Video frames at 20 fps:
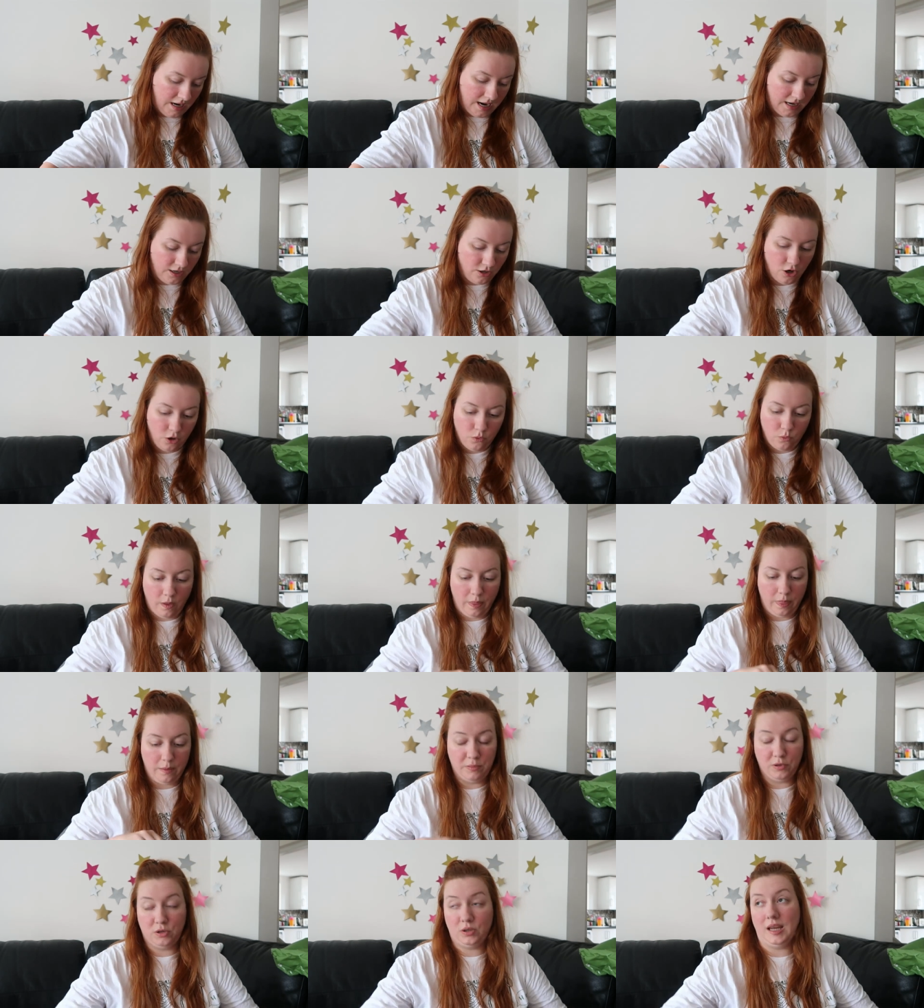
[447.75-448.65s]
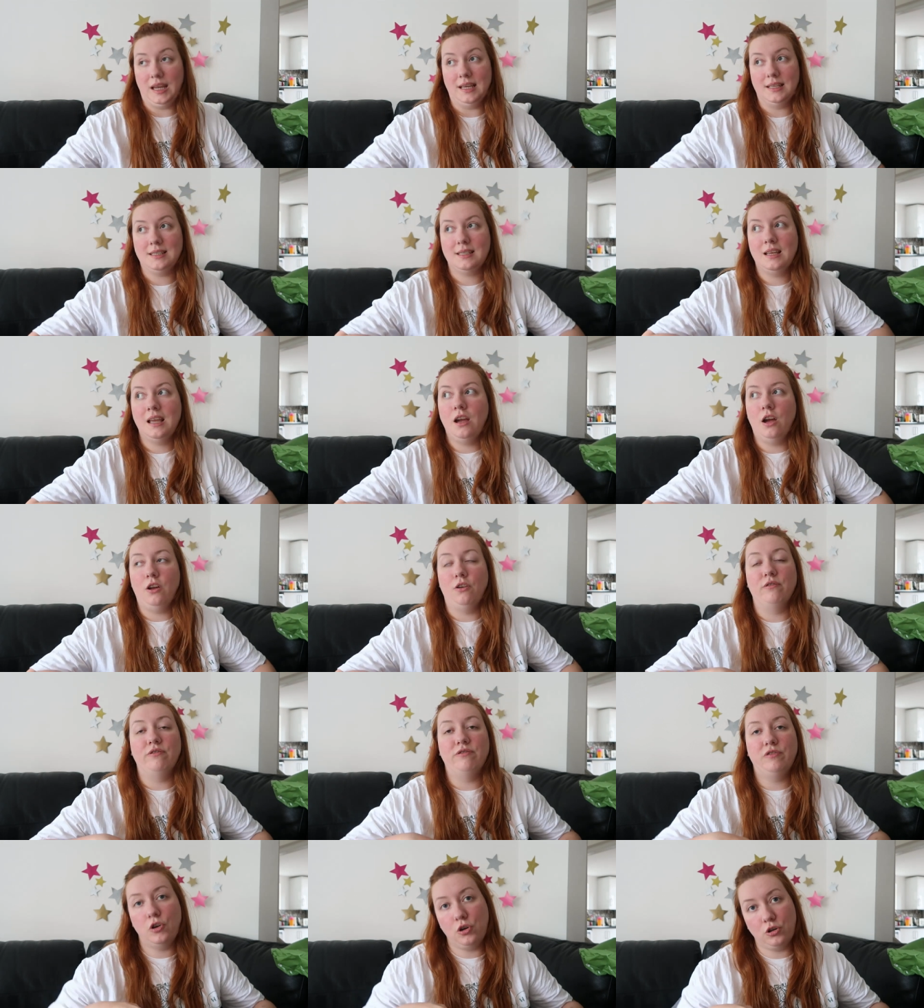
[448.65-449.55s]
I know what the book is, and
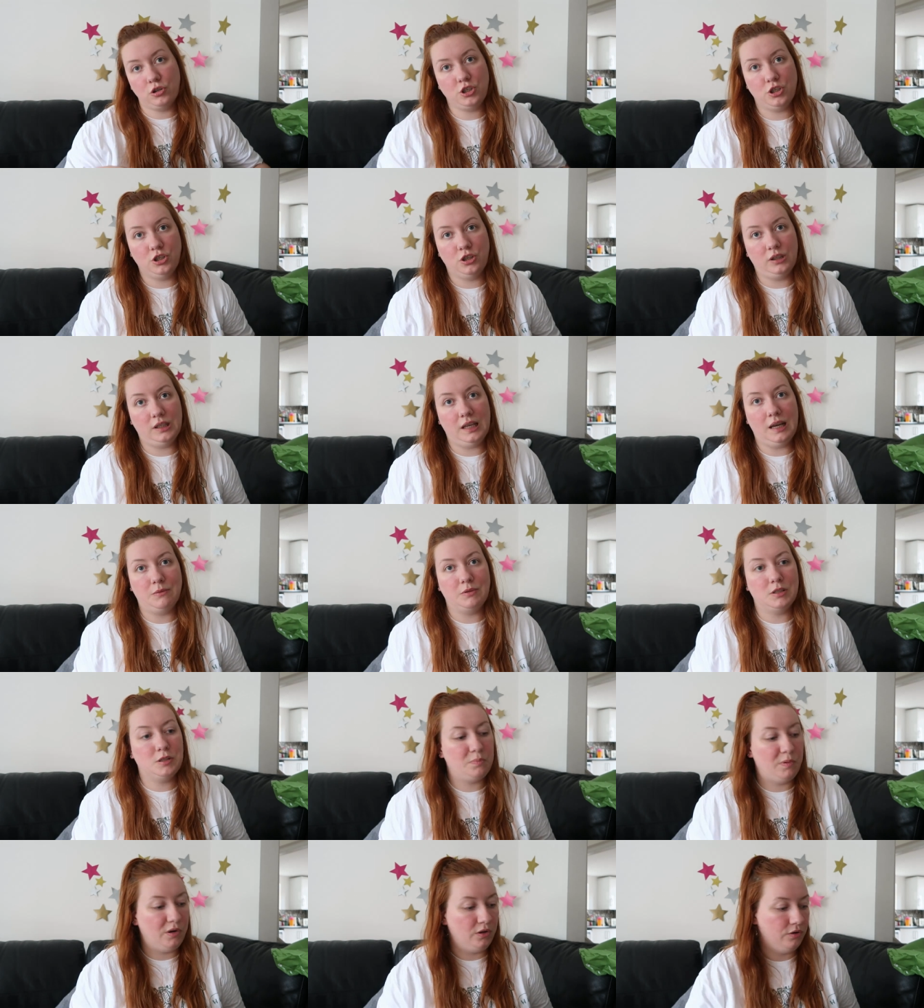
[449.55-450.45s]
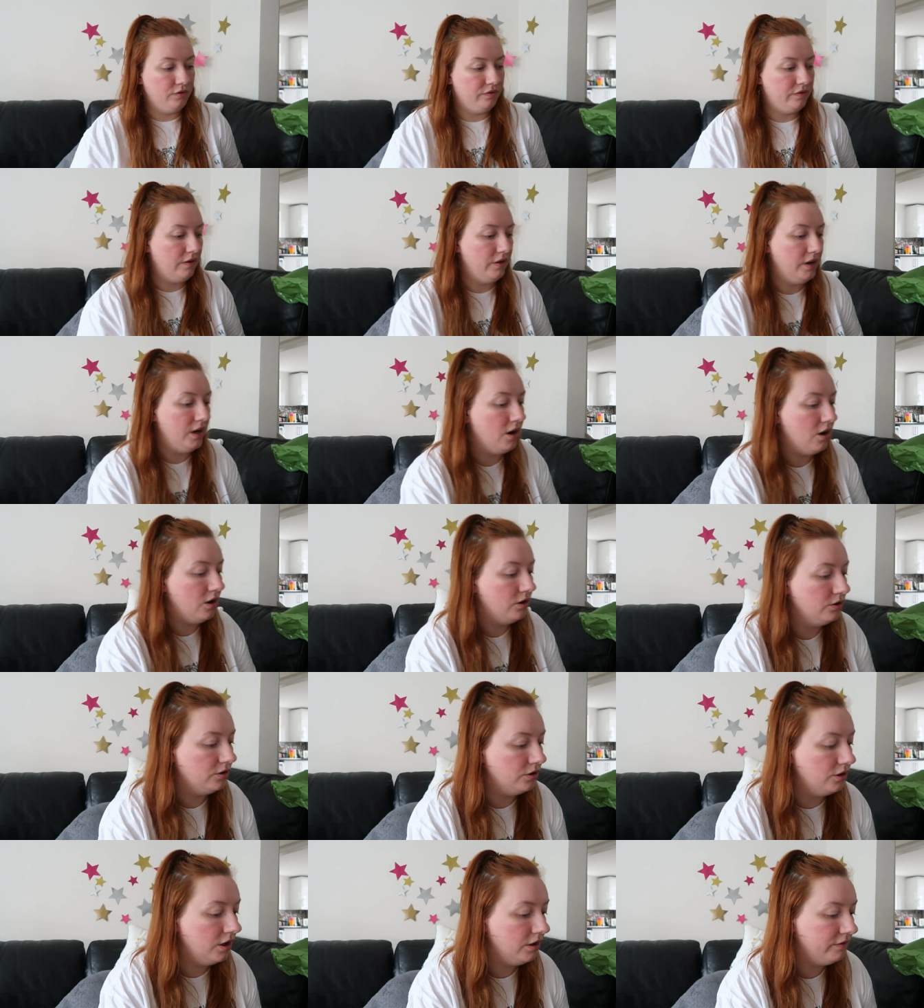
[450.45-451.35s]
unfortunately, I was spoiled for it
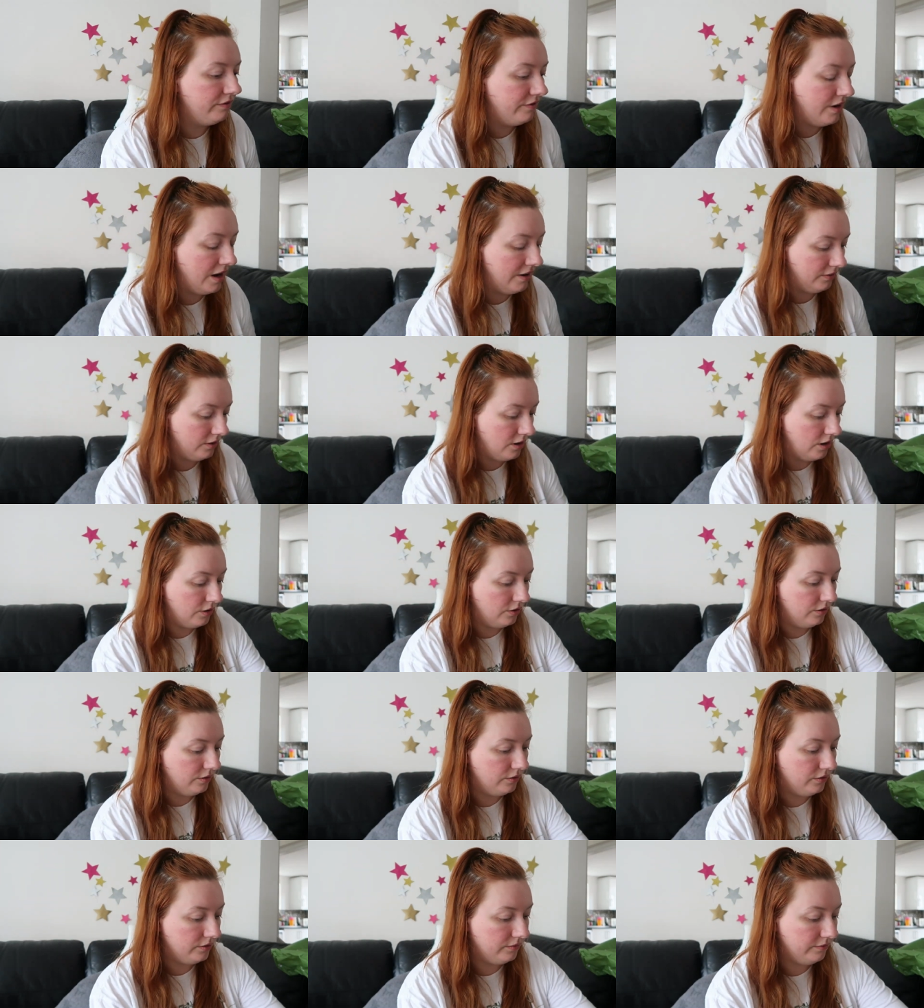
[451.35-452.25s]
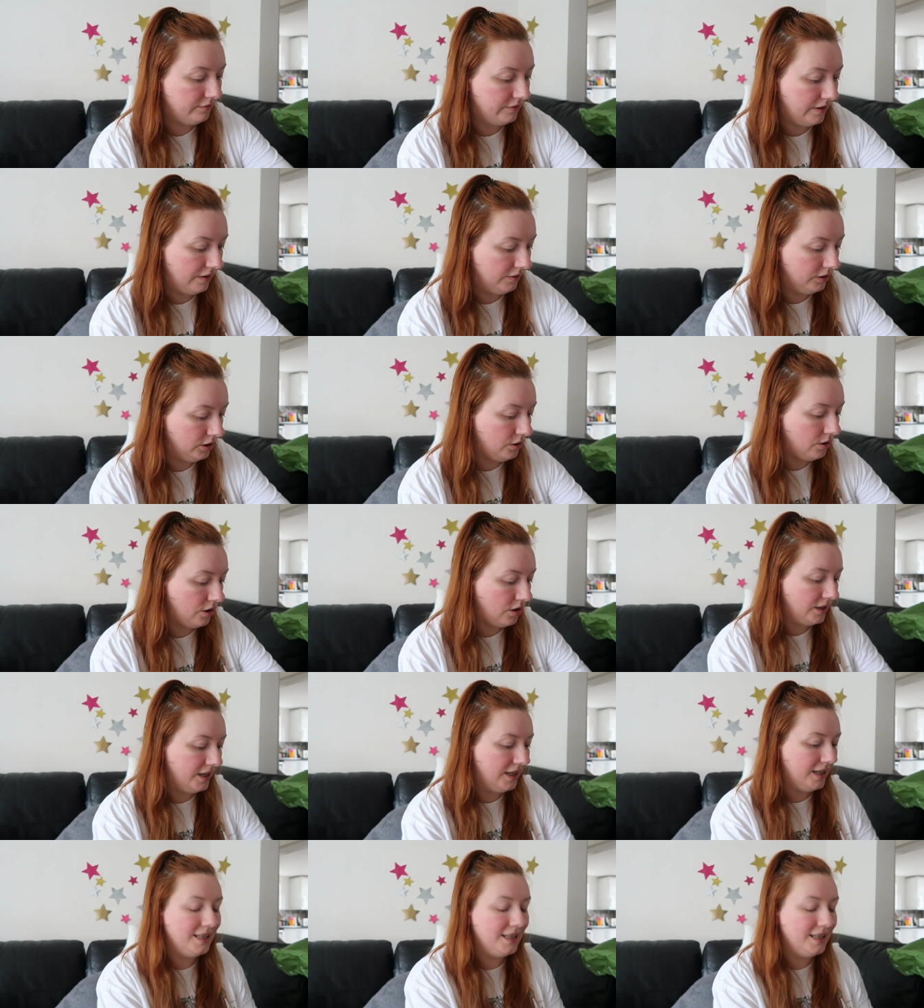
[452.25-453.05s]
on Fair on FairyLoot on